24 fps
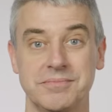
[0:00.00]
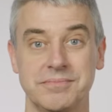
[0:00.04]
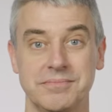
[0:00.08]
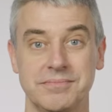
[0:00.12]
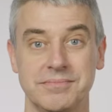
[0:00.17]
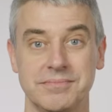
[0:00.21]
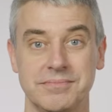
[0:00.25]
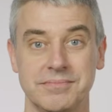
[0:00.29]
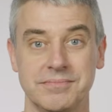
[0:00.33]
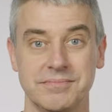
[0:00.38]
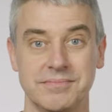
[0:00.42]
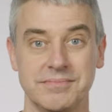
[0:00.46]

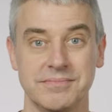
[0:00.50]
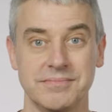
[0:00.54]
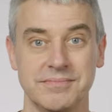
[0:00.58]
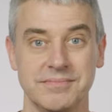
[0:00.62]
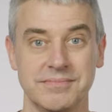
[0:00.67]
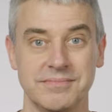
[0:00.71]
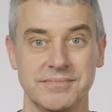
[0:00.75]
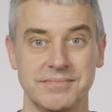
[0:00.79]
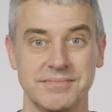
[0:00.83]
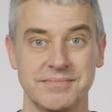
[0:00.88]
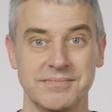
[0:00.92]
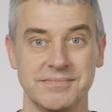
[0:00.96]

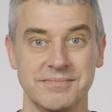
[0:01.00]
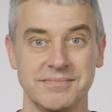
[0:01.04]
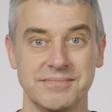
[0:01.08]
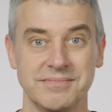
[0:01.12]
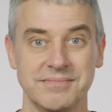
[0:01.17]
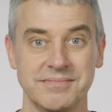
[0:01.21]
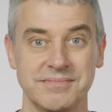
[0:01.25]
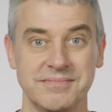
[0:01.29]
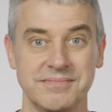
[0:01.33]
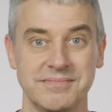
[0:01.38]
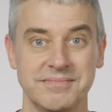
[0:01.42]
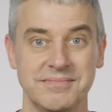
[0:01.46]

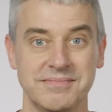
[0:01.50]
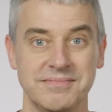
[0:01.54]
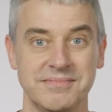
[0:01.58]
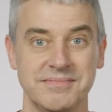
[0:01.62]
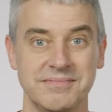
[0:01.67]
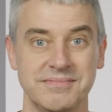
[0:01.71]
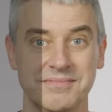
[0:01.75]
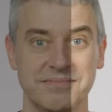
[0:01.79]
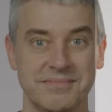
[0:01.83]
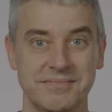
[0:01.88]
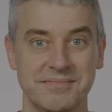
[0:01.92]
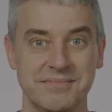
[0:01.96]

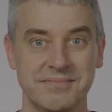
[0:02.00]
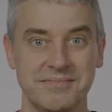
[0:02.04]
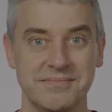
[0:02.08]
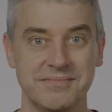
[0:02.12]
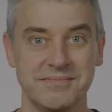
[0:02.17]
This person isn't speaking.